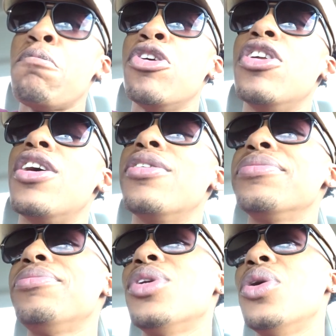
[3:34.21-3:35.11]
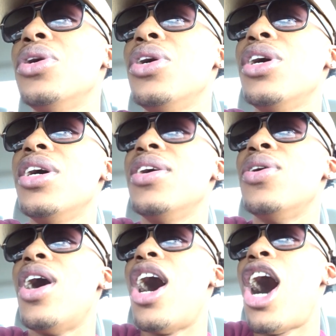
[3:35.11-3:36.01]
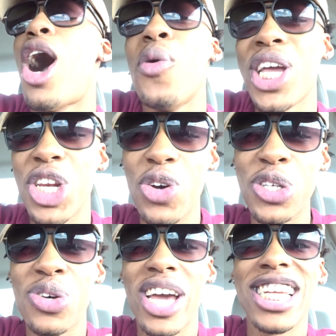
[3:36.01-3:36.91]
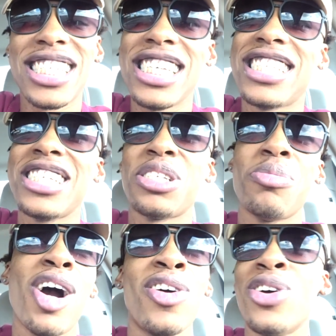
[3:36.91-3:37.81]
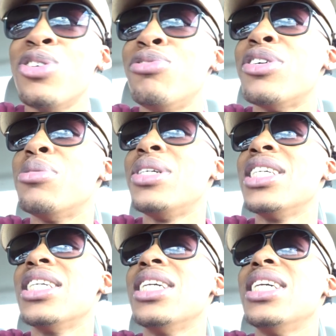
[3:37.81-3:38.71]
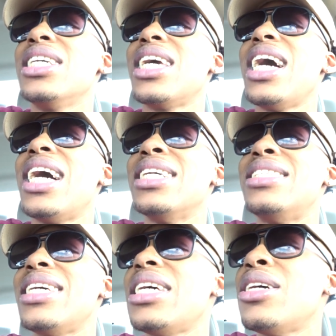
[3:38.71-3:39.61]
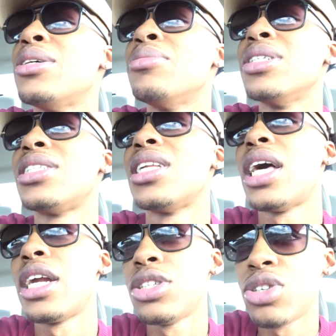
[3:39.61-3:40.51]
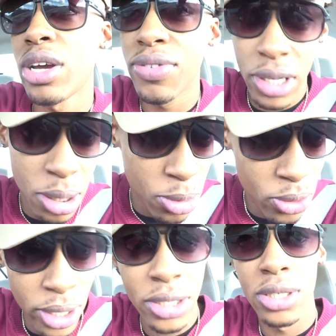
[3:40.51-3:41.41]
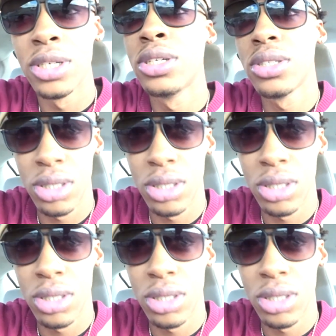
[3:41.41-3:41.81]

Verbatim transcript: you know, all we can do is wait and see till tomorrow. You feel me? God damn. That's a lot of traffic coming right there.